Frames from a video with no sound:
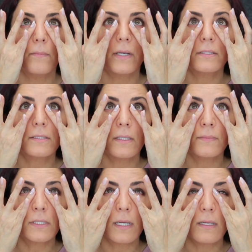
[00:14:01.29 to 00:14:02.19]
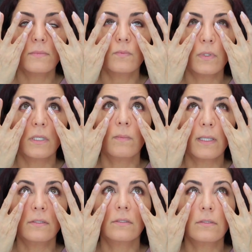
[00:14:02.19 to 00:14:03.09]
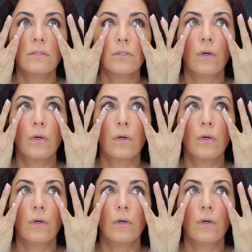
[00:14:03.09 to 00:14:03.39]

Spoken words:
but sometimes beauty blenders